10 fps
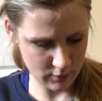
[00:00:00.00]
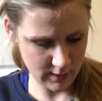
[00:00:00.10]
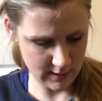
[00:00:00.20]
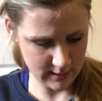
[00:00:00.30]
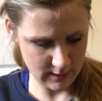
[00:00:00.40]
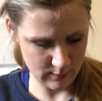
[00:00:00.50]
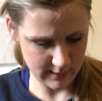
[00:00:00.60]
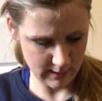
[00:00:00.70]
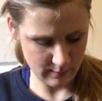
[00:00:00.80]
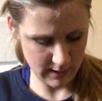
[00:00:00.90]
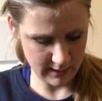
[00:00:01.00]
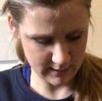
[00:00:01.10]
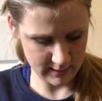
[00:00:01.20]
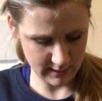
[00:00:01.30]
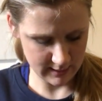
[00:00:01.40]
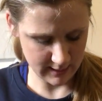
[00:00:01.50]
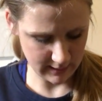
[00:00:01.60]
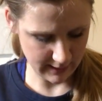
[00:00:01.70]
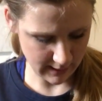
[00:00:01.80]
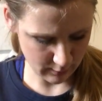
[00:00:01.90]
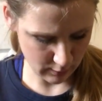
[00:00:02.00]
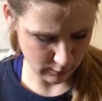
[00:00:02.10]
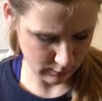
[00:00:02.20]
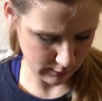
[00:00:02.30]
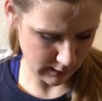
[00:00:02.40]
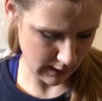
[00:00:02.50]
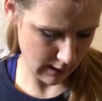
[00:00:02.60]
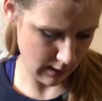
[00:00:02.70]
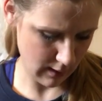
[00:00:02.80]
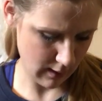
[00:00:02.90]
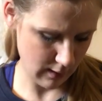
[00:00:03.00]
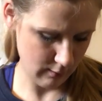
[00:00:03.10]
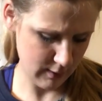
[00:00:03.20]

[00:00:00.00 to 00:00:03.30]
I'm trying to see where they're made to see exactly how old they are.